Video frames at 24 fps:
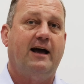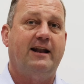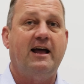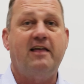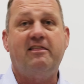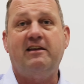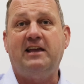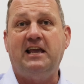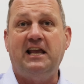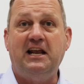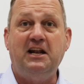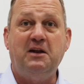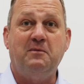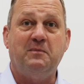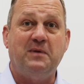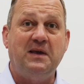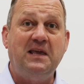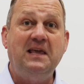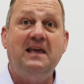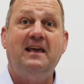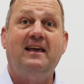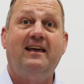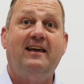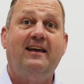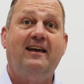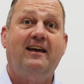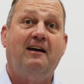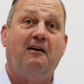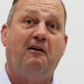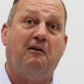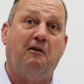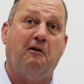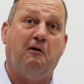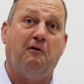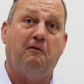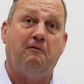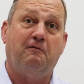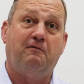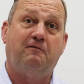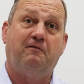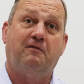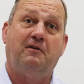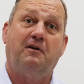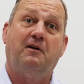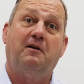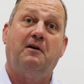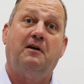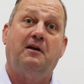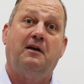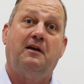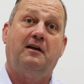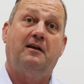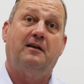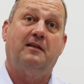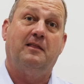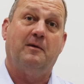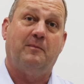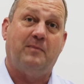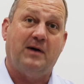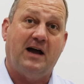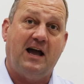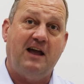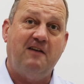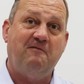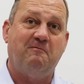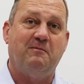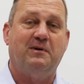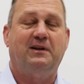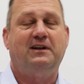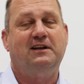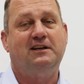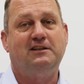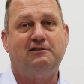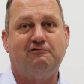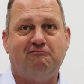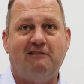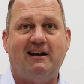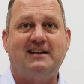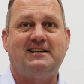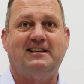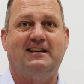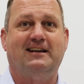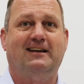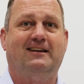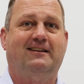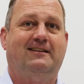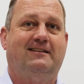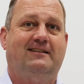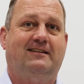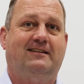Another enemy of the pavement is rutting.